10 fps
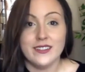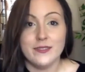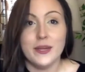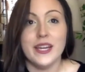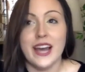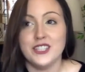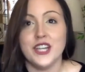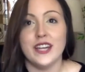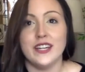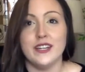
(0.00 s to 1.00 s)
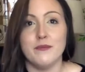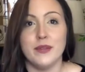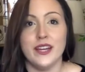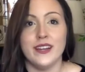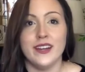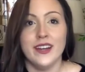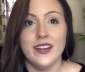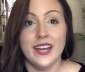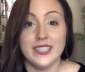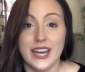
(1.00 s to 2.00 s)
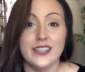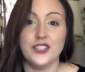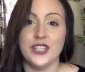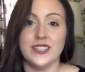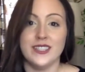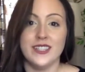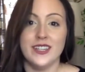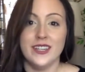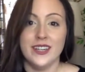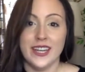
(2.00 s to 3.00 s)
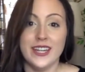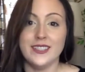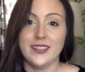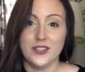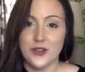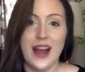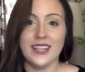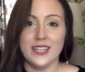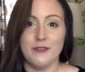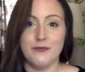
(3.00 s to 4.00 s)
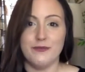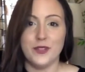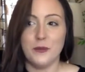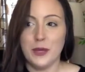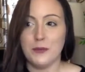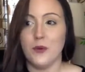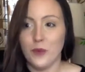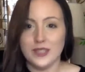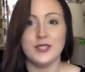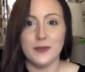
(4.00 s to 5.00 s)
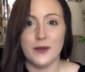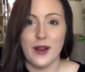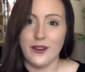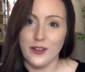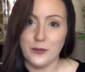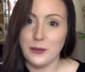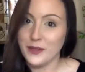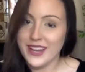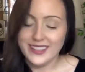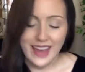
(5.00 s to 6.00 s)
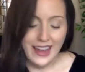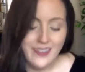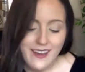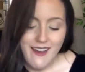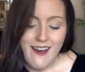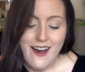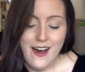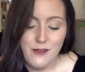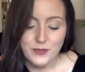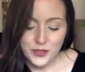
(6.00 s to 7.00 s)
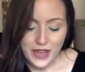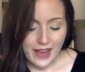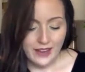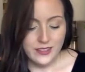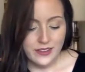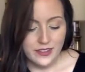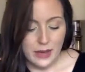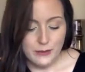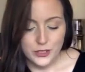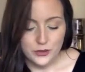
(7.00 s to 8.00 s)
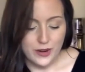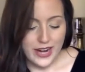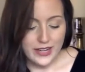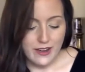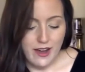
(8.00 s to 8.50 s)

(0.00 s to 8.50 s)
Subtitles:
being educated and being intelligent is attractive. People want to be around other people like that. So yeah, I thought that was great.